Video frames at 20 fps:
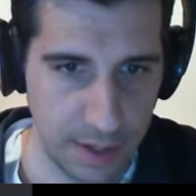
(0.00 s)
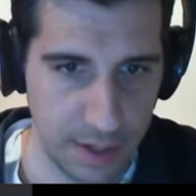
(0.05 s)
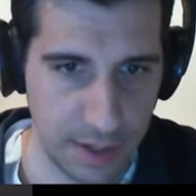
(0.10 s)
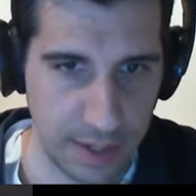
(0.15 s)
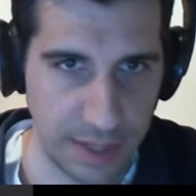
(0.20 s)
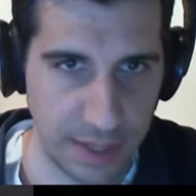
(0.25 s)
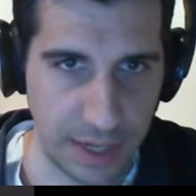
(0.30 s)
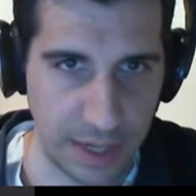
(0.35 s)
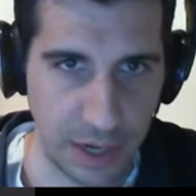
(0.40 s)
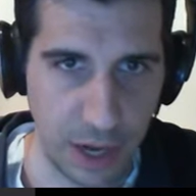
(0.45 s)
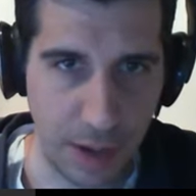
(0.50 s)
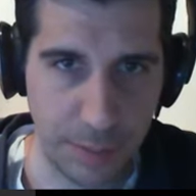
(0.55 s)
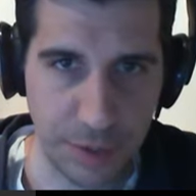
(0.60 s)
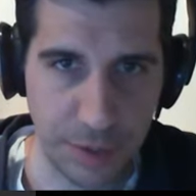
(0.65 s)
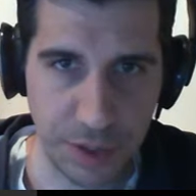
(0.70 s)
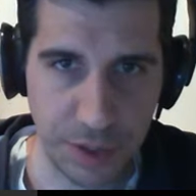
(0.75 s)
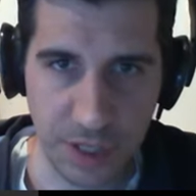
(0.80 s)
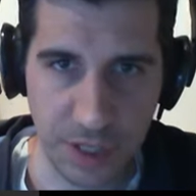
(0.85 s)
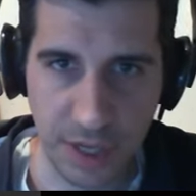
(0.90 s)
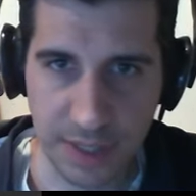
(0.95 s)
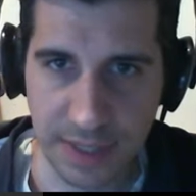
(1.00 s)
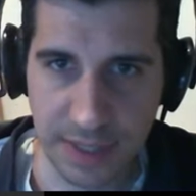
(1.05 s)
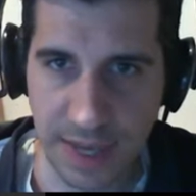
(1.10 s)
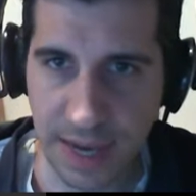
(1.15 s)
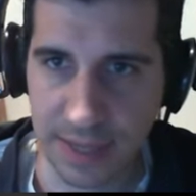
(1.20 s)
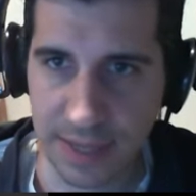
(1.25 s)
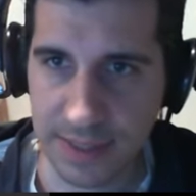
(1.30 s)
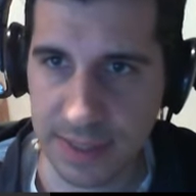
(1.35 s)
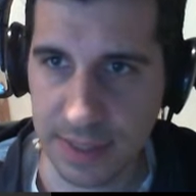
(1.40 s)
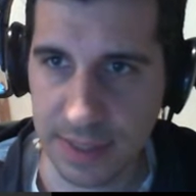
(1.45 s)
And then
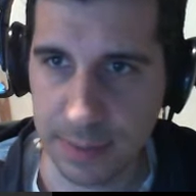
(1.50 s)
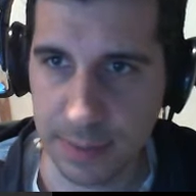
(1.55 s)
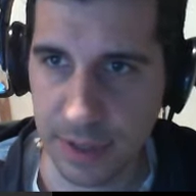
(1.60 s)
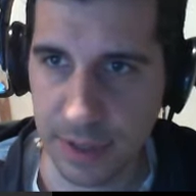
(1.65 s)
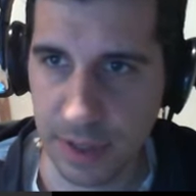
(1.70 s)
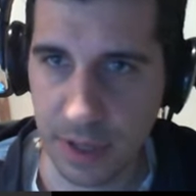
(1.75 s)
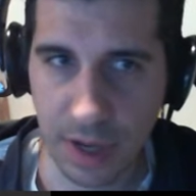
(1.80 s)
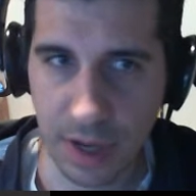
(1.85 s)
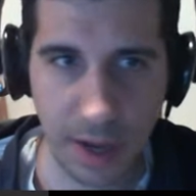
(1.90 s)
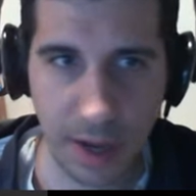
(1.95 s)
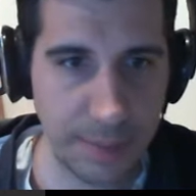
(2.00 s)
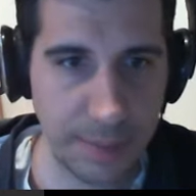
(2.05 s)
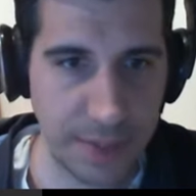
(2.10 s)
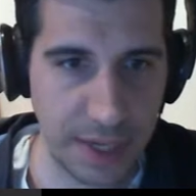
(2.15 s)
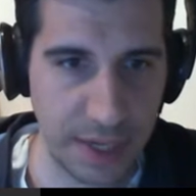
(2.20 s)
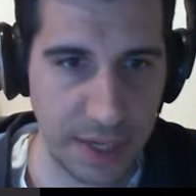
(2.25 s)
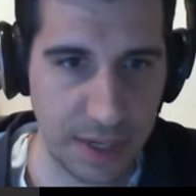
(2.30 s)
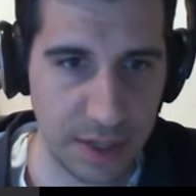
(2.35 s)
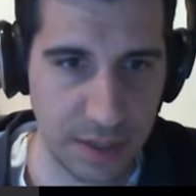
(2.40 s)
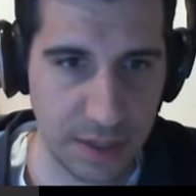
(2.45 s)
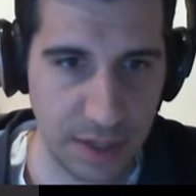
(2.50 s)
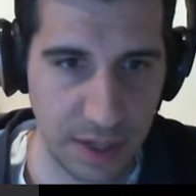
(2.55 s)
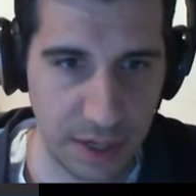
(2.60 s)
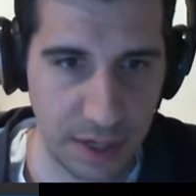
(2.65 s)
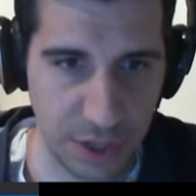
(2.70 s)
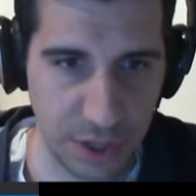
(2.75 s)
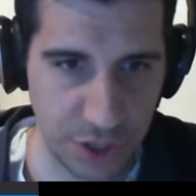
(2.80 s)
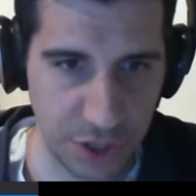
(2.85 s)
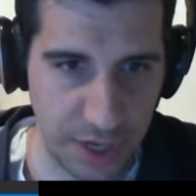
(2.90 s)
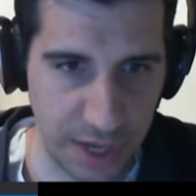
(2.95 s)
options.txt has been updated, and
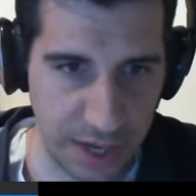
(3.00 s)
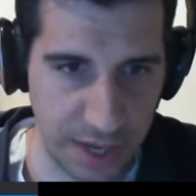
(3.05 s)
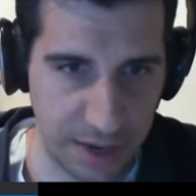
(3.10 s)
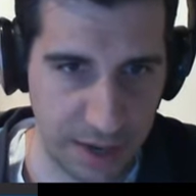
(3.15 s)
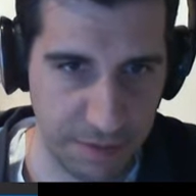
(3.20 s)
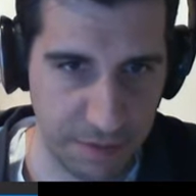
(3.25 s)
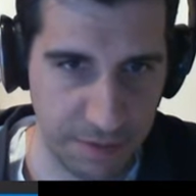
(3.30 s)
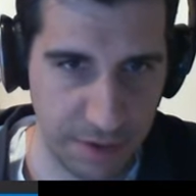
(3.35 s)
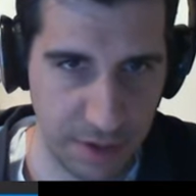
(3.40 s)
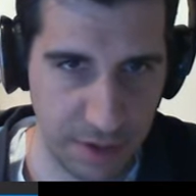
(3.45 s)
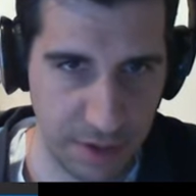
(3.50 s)
it should have,